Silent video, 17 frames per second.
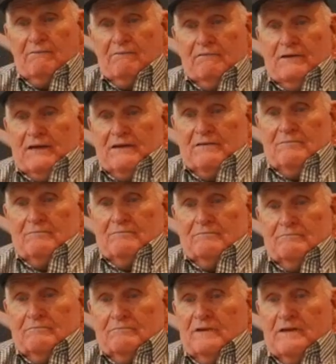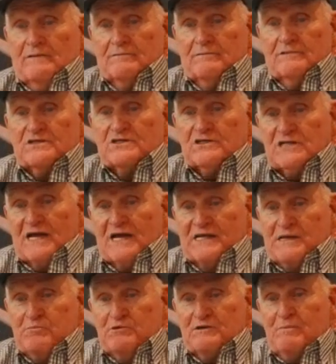that it's just
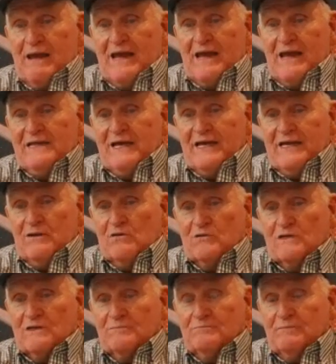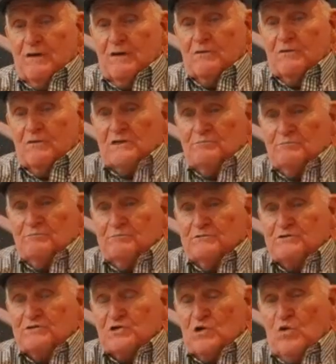like you put a Band-Aid on a
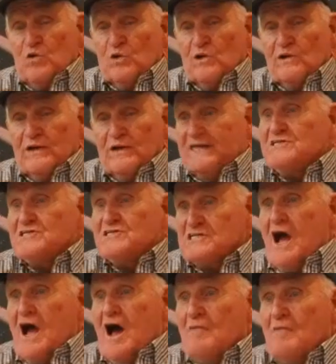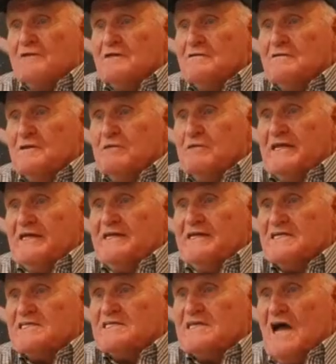sore. It stopped. The
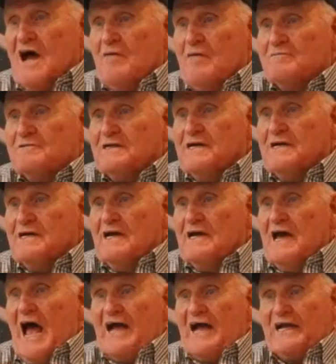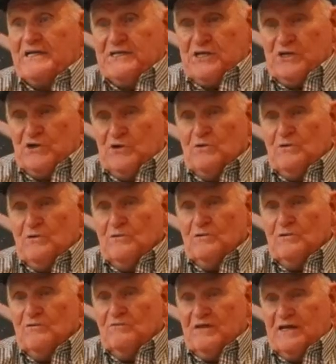bleeding stopped. I could hear
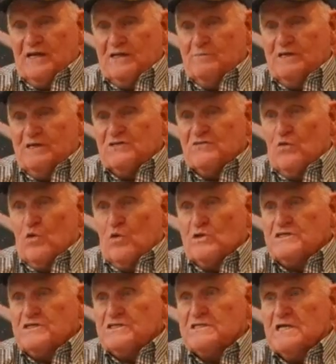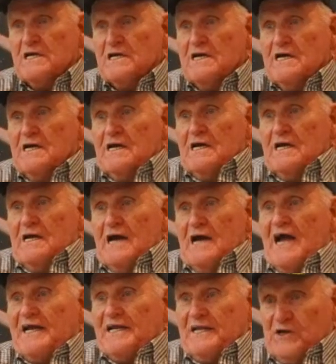Vietnamese voices.
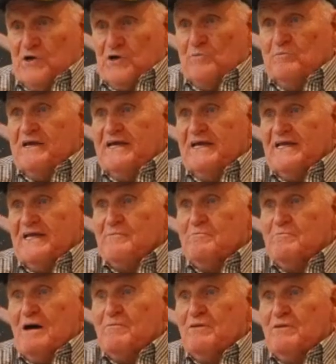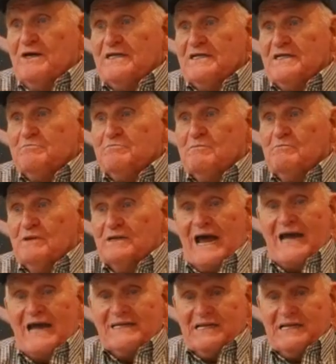I could hear them killing my buddies, but
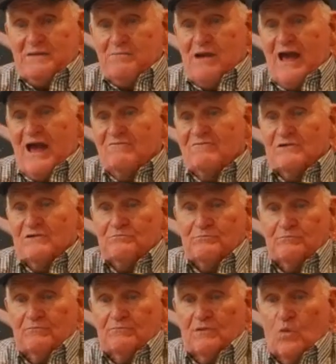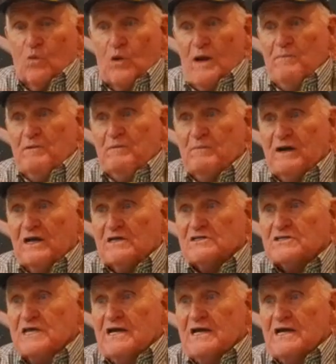I didn't even have a weapon because